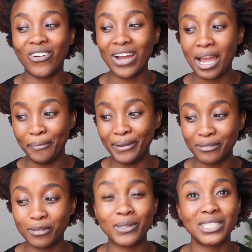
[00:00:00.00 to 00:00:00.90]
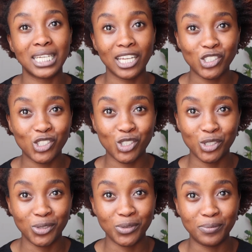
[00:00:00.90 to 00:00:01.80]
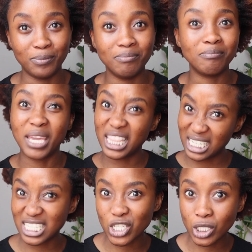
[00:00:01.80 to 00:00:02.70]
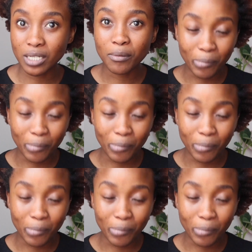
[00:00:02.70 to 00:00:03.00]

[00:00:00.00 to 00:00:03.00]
happened for me to get to make that decision,